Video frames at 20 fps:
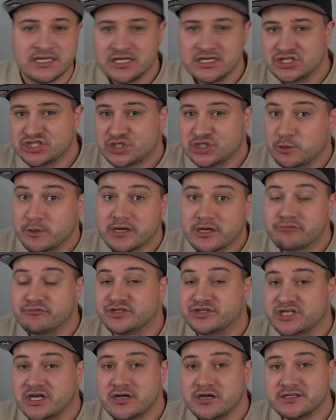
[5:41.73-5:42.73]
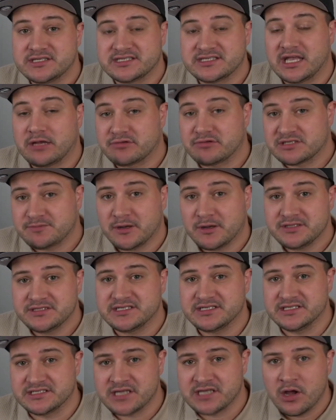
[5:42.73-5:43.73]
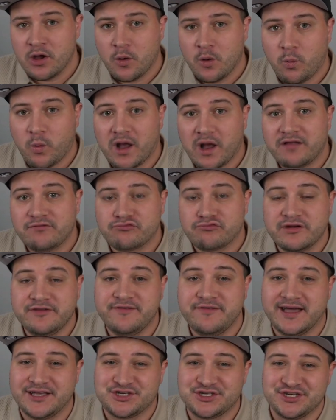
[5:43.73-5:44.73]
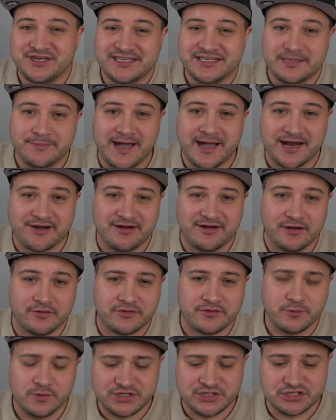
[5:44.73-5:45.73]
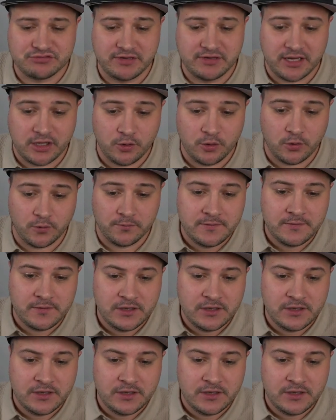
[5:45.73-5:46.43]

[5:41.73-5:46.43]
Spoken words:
so we can return stale responses while refetching in the background, which is really cool.